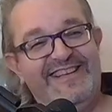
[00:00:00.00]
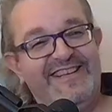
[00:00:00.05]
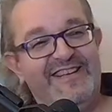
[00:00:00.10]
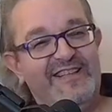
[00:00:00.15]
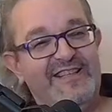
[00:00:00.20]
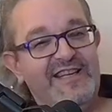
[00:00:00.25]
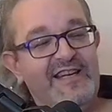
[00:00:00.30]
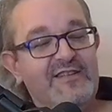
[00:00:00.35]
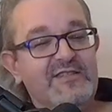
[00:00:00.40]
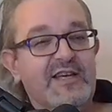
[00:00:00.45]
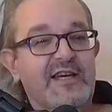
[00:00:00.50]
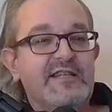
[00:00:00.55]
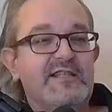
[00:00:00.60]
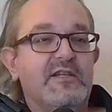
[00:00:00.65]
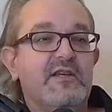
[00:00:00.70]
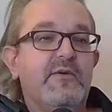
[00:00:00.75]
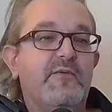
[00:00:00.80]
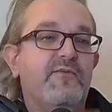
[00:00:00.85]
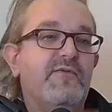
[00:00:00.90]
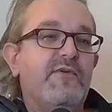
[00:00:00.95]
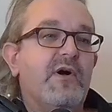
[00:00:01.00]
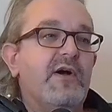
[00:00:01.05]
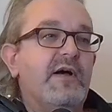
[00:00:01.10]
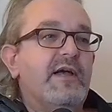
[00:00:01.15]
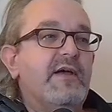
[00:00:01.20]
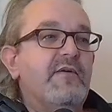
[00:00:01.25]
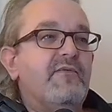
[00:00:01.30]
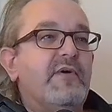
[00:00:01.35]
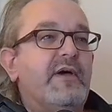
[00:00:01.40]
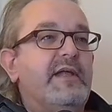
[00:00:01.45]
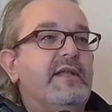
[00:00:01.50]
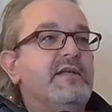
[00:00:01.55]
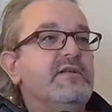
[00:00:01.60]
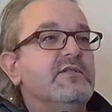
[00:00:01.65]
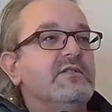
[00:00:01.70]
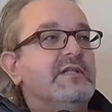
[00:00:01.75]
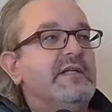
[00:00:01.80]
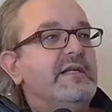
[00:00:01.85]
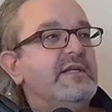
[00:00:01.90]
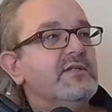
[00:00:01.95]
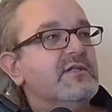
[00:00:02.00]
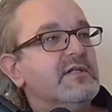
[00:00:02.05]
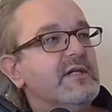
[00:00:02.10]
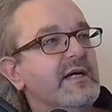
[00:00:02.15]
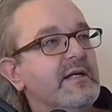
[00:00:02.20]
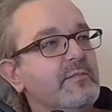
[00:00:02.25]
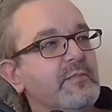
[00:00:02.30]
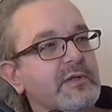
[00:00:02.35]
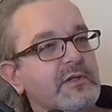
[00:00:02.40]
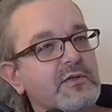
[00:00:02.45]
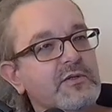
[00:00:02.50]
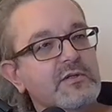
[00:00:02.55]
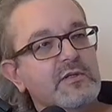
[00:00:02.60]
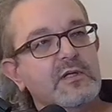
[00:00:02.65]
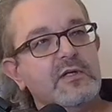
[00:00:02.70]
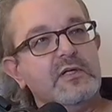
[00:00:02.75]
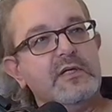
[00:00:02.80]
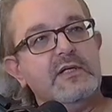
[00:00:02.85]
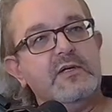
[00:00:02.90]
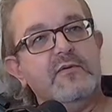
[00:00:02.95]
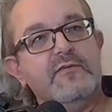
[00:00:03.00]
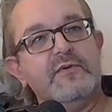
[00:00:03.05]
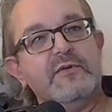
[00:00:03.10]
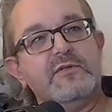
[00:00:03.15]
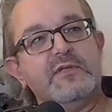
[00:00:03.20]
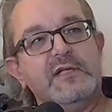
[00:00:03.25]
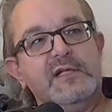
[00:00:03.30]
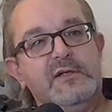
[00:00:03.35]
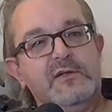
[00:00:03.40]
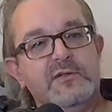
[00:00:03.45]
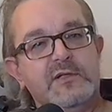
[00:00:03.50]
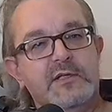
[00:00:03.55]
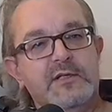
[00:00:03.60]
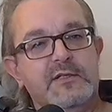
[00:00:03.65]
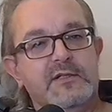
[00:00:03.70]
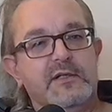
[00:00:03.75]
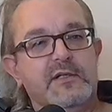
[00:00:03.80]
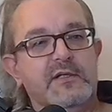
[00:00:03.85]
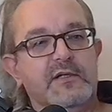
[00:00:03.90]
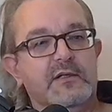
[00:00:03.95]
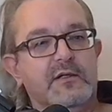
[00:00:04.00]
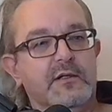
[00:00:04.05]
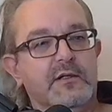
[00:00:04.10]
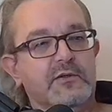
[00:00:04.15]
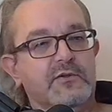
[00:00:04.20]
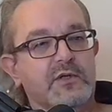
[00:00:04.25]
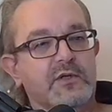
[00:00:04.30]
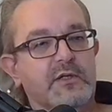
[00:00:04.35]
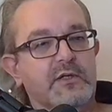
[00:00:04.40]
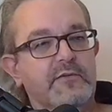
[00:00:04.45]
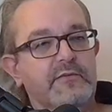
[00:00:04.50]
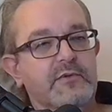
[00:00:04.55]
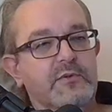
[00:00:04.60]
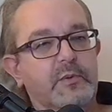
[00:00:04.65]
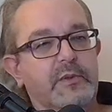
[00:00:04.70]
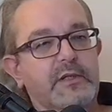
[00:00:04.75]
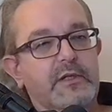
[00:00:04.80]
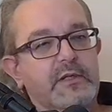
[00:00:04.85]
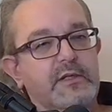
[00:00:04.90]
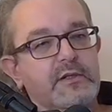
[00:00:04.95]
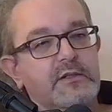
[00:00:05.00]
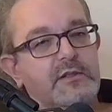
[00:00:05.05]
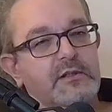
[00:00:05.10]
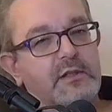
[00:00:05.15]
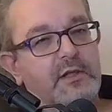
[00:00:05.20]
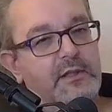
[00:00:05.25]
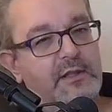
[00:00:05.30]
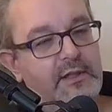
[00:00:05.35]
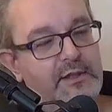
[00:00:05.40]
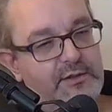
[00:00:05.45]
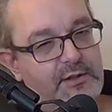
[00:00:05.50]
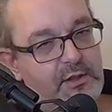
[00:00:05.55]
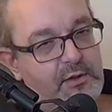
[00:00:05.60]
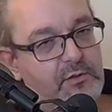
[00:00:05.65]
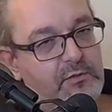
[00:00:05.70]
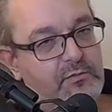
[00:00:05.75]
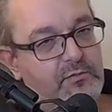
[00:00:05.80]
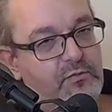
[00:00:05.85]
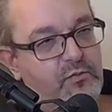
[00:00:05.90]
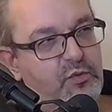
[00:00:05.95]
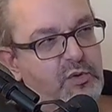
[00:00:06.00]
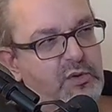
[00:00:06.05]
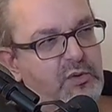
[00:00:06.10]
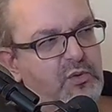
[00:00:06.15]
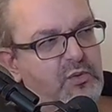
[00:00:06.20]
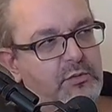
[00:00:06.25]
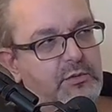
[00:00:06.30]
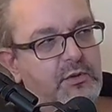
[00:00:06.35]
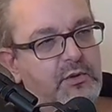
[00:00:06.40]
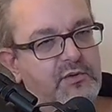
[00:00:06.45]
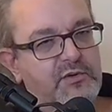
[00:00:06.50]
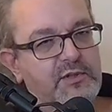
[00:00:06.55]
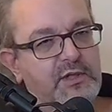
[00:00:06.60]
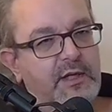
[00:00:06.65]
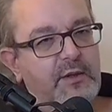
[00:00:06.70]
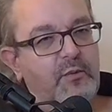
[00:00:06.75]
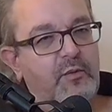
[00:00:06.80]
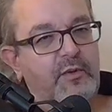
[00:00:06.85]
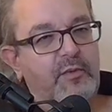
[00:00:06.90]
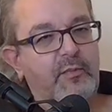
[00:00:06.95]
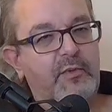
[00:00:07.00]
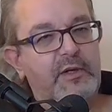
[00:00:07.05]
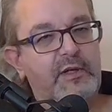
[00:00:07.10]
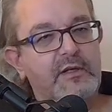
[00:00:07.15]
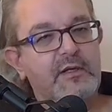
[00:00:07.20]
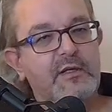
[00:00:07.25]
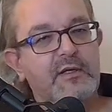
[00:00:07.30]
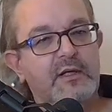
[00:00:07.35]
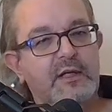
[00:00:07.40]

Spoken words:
Yeah, he's 85, and it's sad because, like, obviously, because he's a Jehovah's Witness and he has no real contact with me.